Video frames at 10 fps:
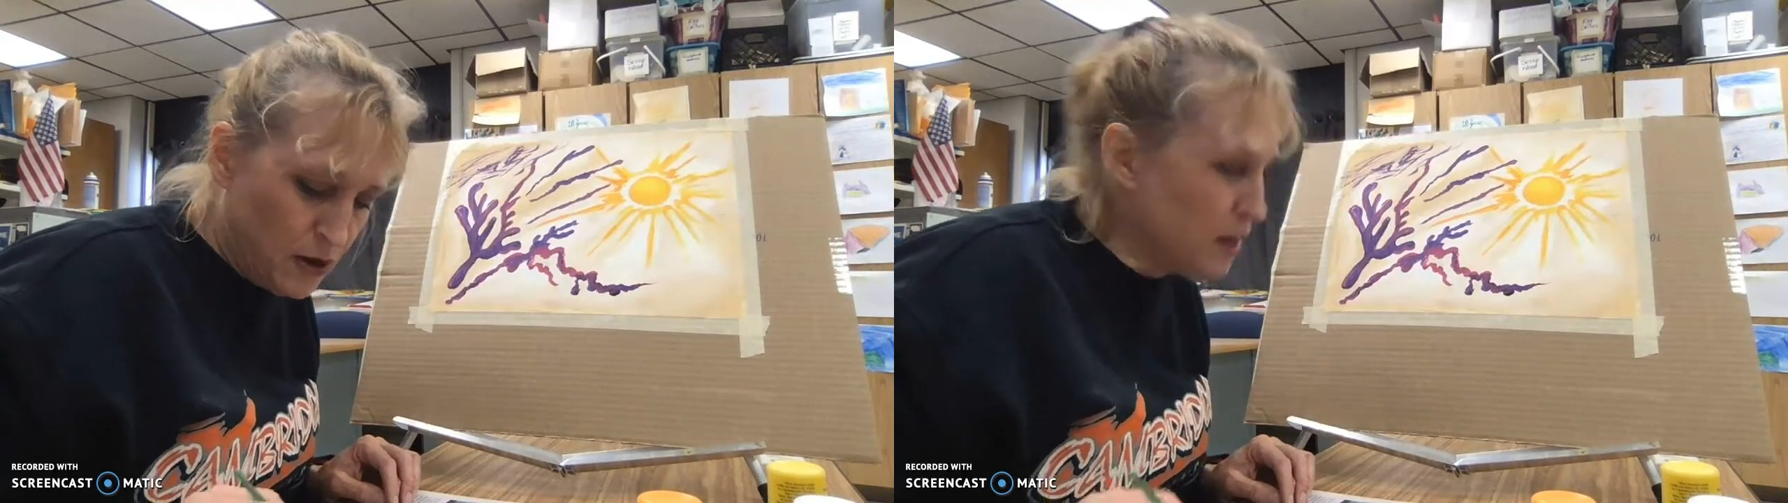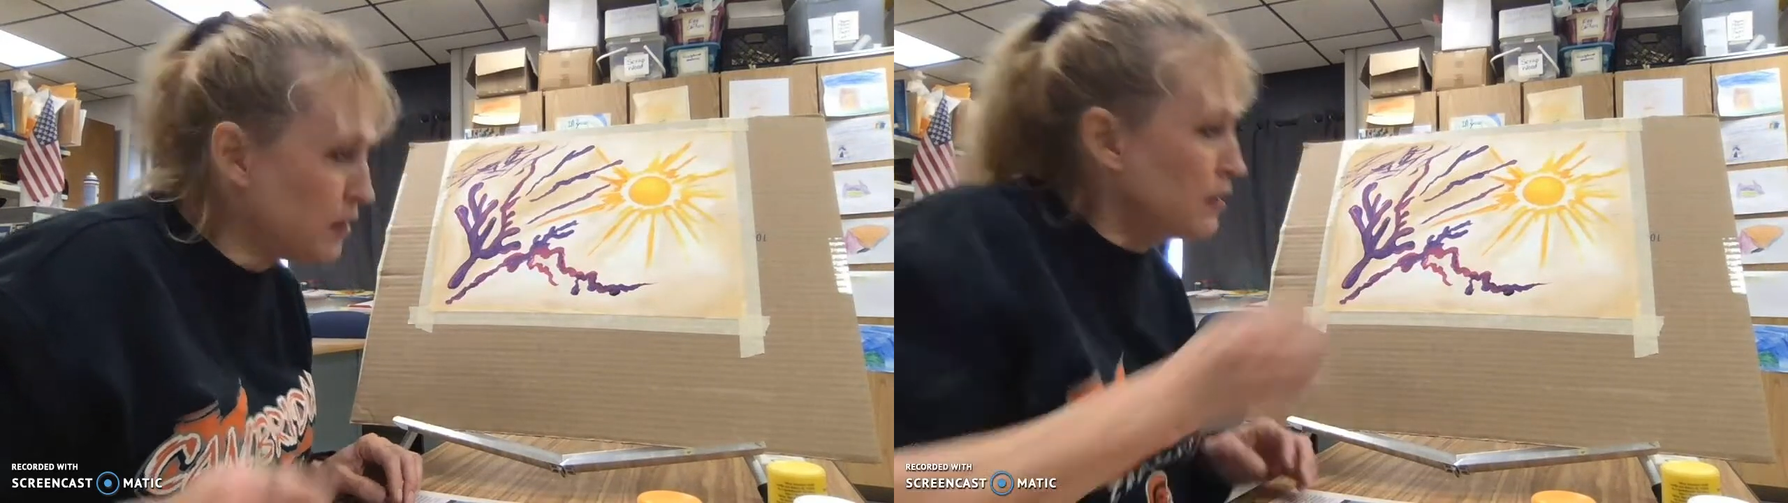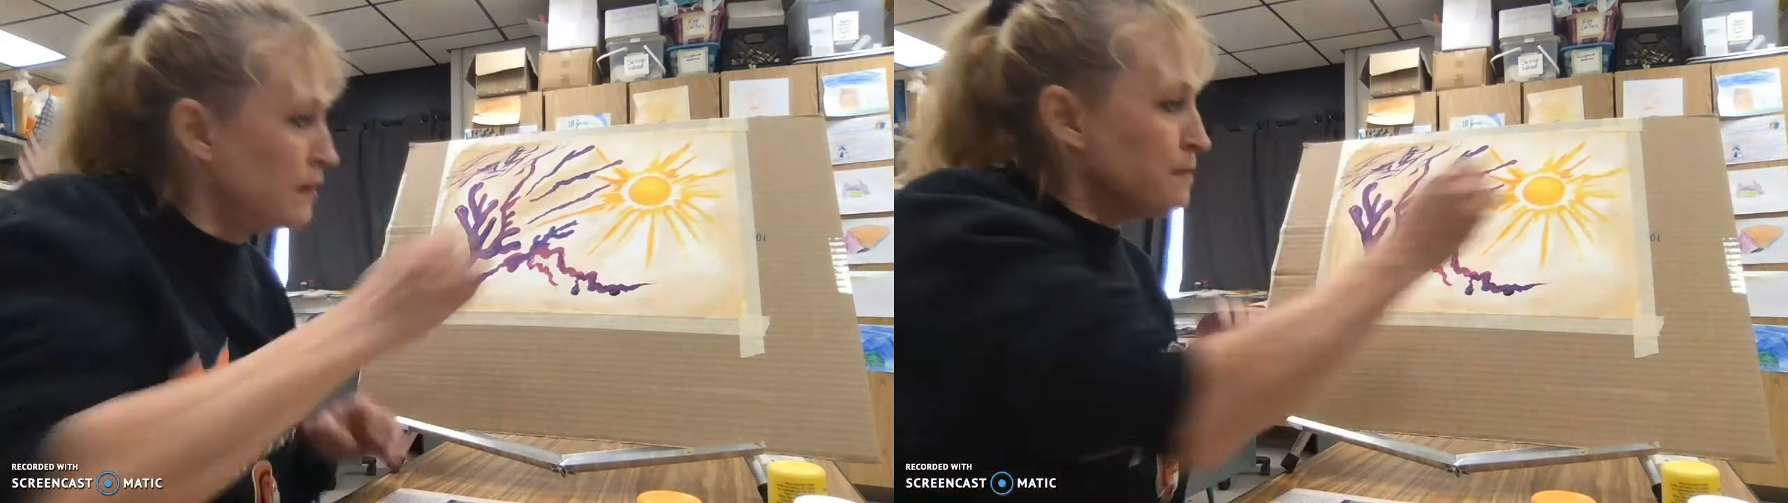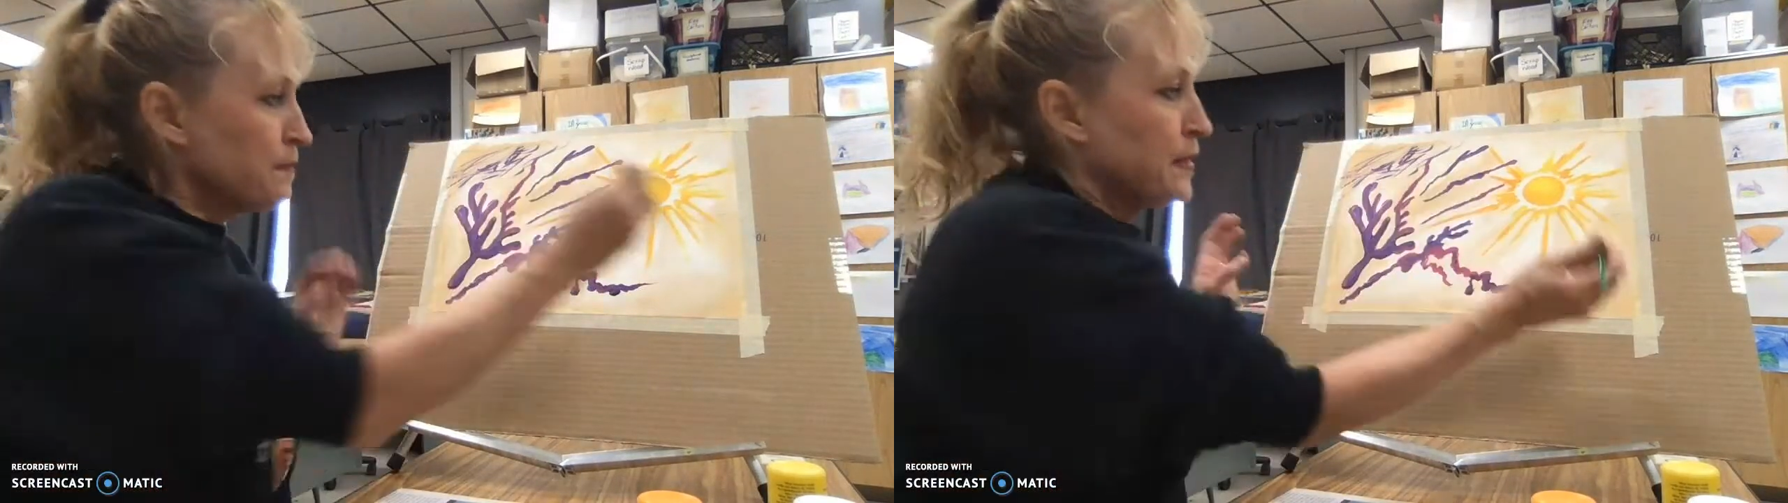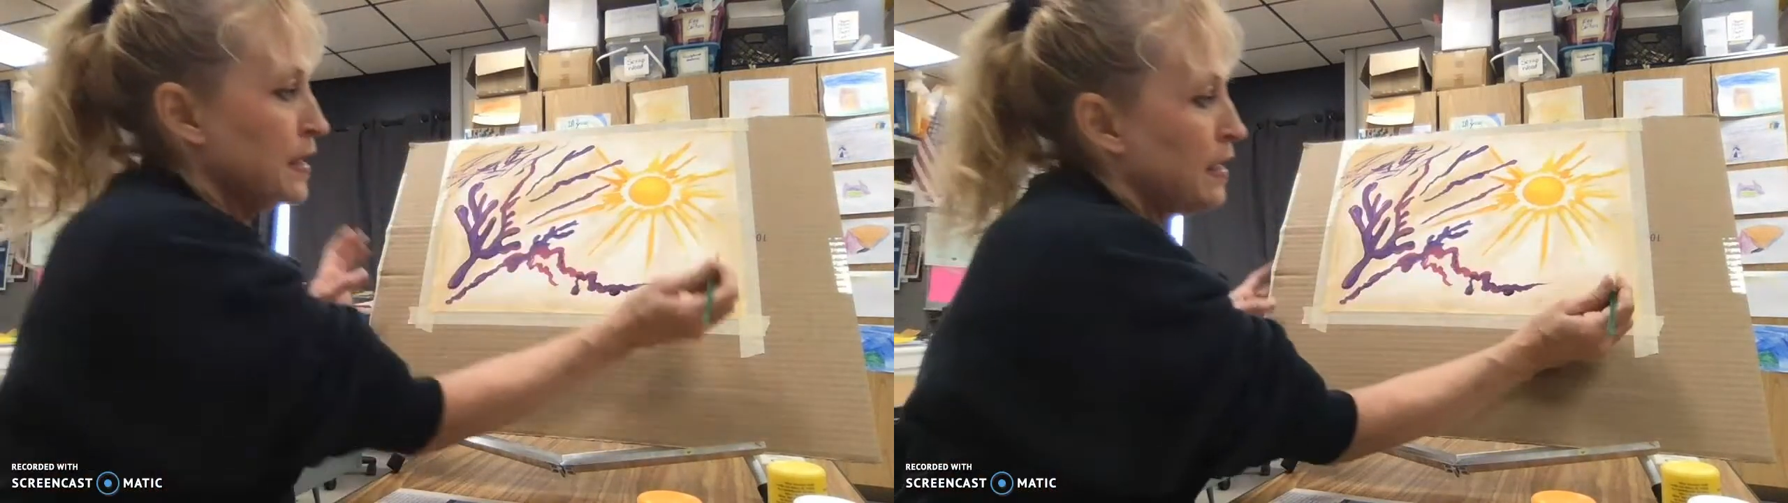color.
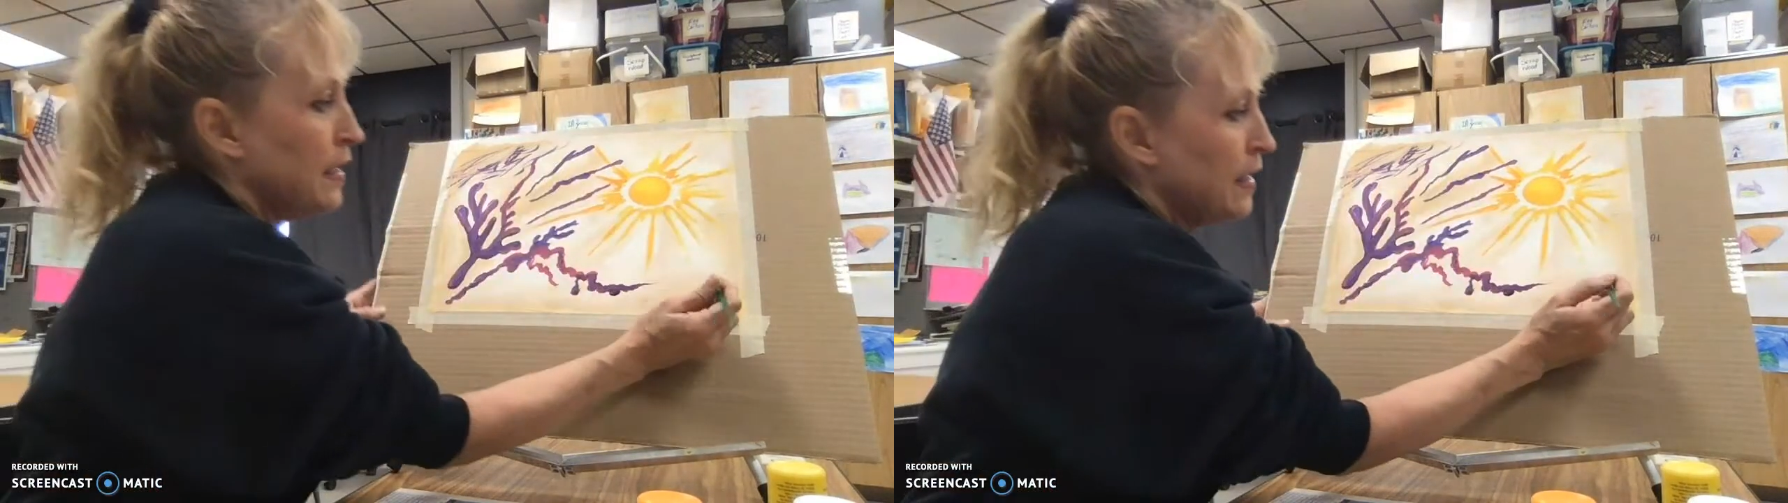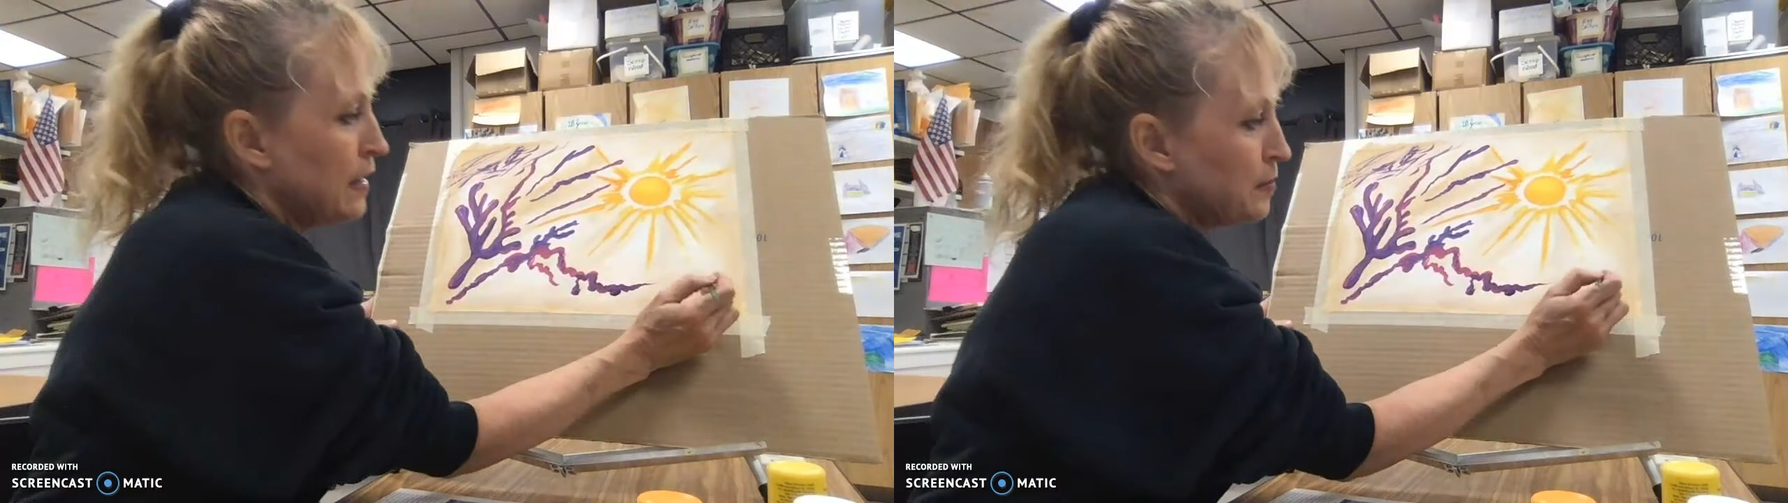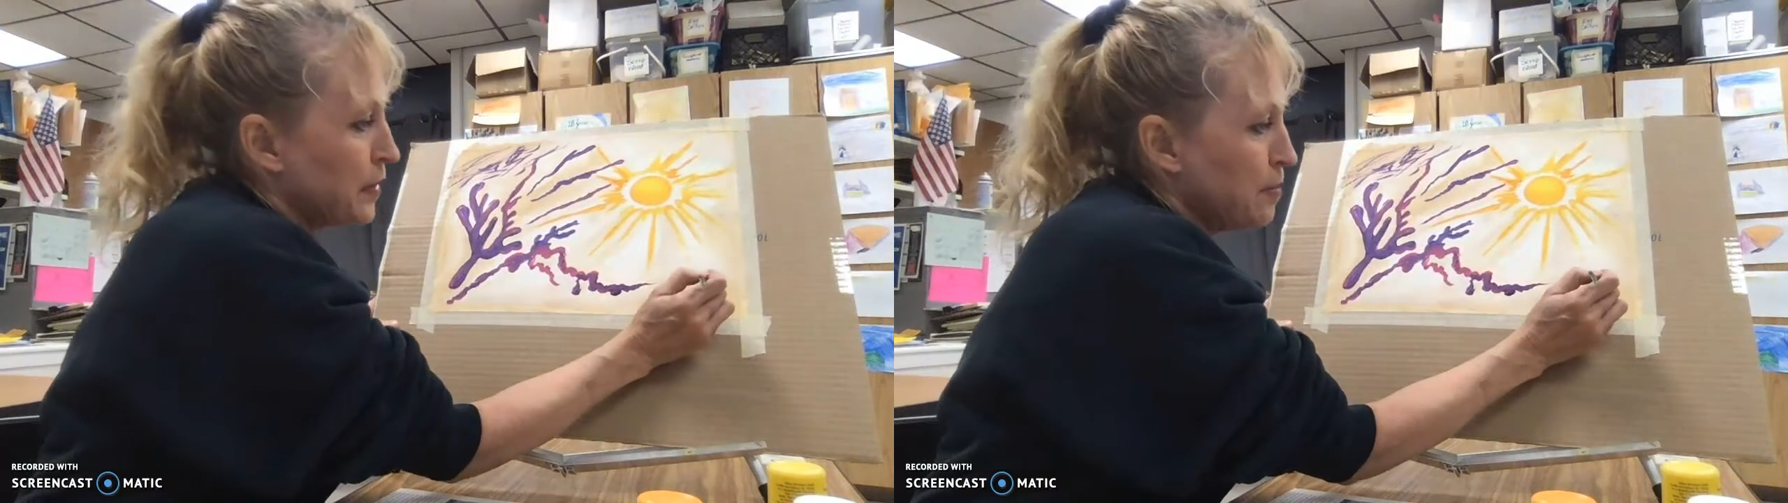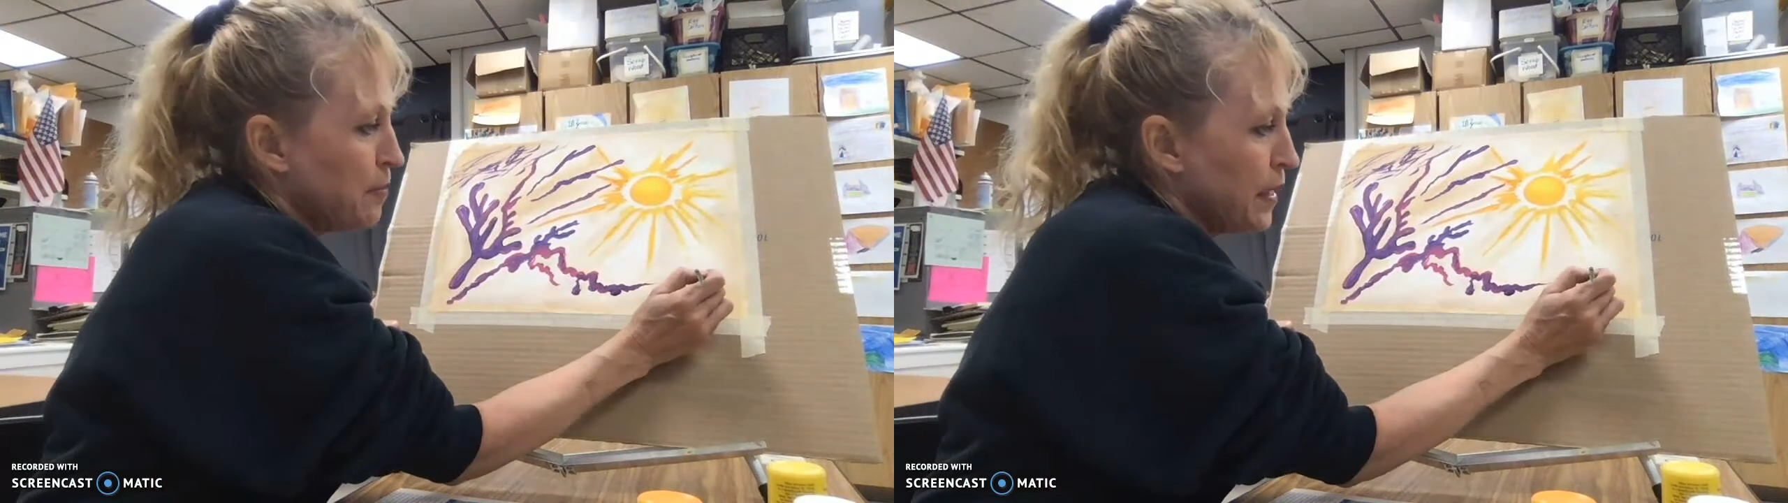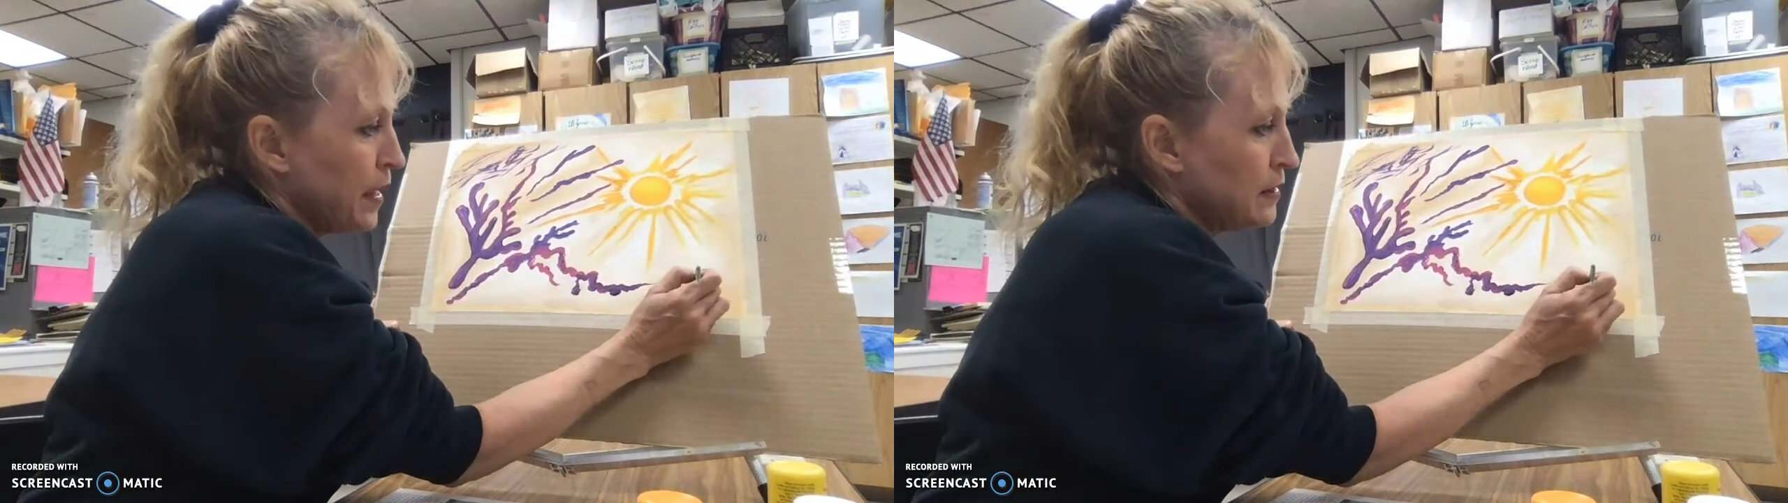And I'm going to
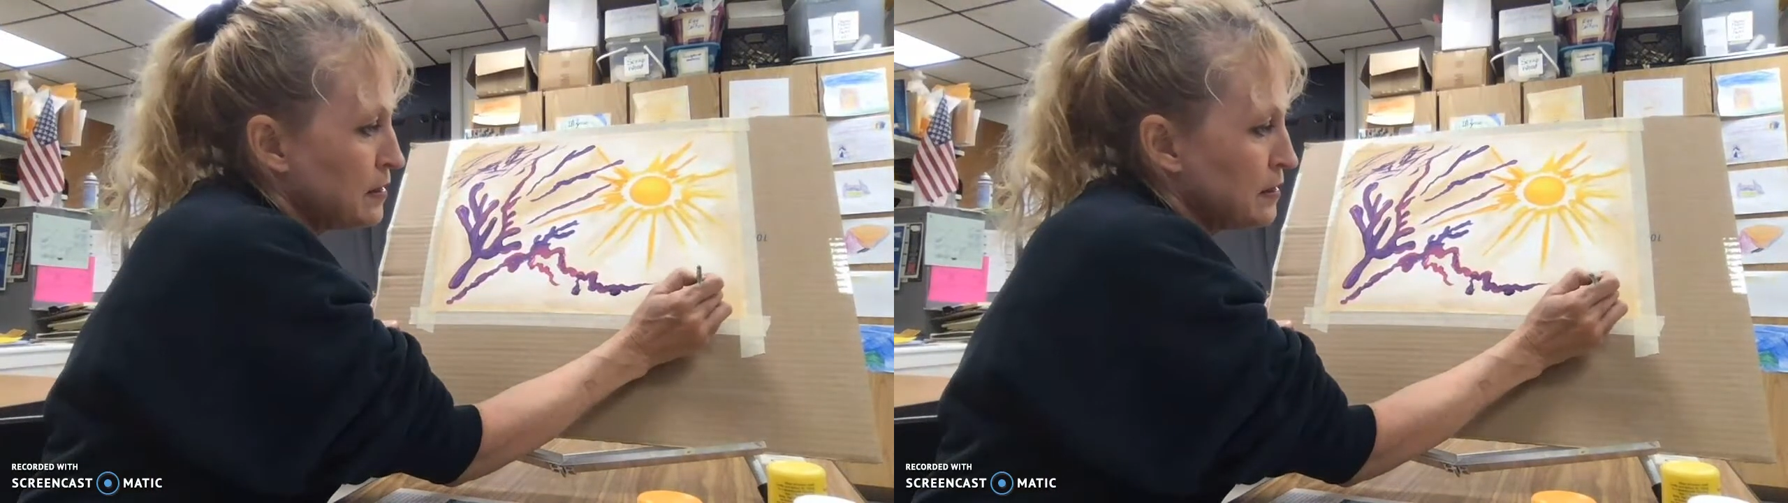paint